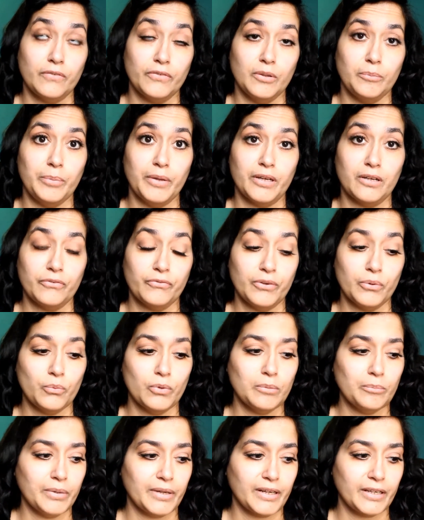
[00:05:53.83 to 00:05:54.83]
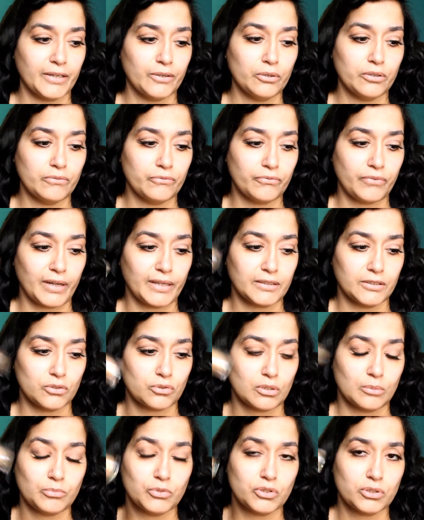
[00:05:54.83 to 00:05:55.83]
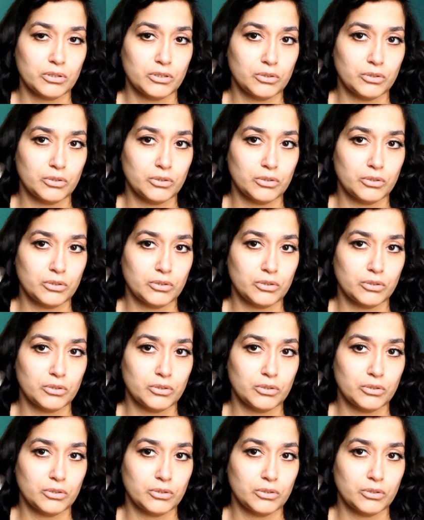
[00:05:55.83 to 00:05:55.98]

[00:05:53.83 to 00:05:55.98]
of the benefit one but i couldn't find it so i'm just